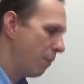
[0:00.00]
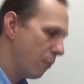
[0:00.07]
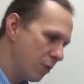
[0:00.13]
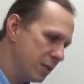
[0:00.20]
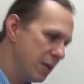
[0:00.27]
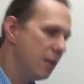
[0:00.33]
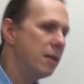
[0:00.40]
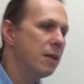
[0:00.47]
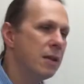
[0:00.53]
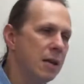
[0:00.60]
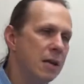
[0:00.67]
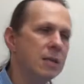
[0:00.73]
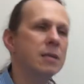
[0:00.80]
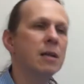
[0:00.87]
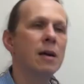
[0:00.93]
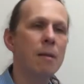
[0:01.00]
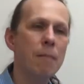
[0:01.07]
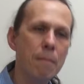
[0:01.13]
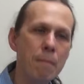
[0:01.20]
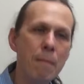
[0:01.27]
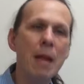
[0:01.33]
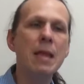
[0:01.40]
I present these
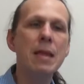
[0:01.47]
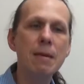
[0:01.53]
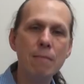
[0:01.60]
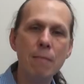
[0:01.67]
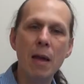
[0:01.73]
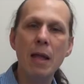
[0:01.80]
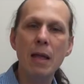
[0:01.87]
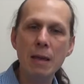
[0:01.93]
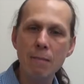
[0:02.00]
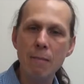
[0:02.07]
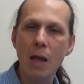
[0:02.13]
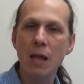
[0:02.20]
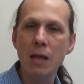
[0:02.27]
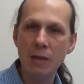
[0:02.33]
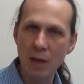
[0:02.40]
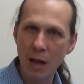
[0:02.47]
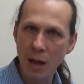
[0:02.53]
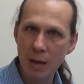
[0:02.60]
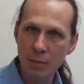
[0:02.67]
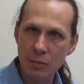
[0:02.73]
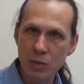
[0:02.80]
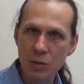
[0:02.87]
many, many, many
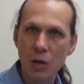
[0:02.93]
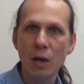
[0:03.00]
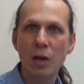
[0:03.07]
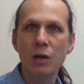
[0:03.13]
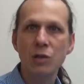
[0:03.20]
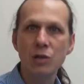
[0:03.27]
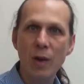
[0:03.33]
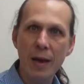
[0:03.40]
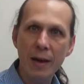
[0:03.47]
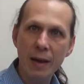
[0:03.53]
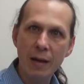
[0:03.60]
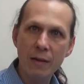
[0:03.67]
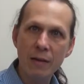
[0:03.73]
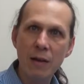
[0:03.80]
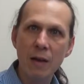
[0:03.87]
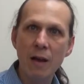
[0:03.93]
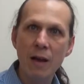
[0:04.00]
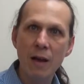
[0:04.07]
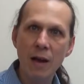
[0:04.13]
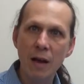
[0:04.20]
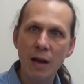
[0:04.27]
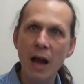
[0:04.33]
times so I can
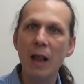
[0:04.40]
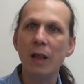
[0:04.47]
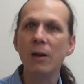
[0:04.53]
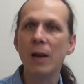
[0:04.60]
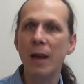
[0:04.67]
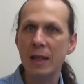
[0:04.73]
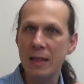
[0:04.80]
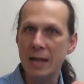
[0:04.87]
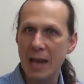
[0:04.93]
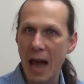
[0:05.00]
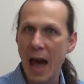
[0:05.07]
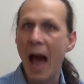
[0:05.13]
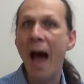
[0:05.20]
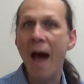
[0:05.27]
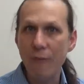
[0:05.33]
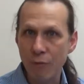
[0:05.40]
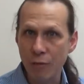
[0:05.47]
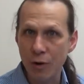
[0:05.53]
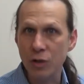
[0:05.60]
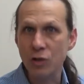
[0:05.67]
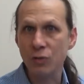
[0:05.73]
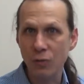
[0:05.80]
calculate the
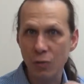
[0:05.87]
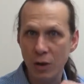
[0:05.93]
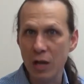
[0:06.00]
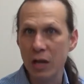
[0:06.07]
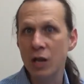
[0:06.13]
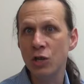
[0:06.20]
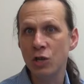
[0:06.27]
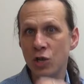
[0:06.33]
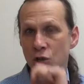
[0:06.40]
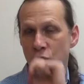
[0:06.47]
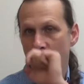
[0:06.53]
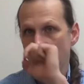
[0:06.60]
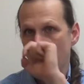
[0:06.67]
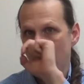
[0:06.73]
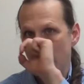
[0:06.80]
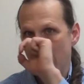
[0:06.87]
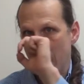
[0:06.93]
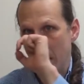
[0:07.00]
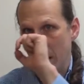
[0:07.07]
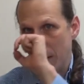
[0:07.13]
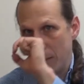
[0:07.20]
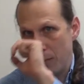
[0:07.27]
average for each
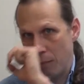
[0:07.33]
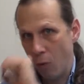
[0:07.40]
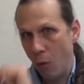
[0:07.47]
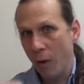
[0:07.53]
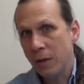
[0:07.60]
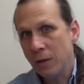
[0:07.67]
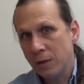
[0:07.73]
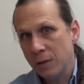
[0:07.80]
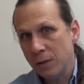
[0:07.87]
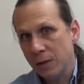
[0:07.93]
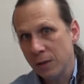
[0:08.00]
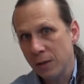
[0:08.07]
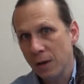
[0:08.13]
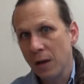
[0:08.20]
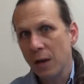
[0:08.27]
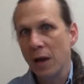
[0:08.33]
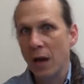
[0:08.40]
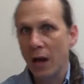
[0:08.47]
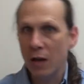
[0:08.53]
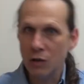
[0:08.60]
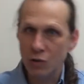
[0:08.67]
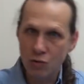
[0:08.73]
point
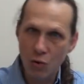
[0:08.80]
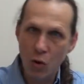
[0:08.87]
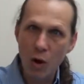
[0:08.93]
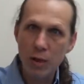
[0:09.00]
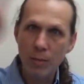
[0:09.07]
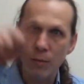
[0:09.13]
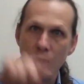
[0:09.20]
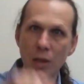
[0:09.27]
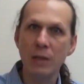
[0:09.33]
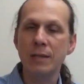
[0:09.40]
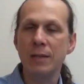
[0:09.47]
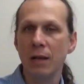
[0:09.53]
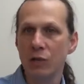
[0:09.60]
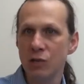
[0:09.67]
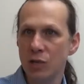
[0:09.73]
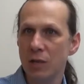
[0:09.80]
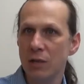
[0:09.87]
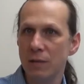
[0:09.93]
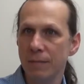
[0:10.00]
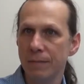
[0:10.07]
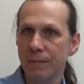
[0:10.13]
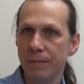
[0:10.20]
and draw them on an Excel
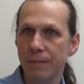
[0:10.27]
sheet.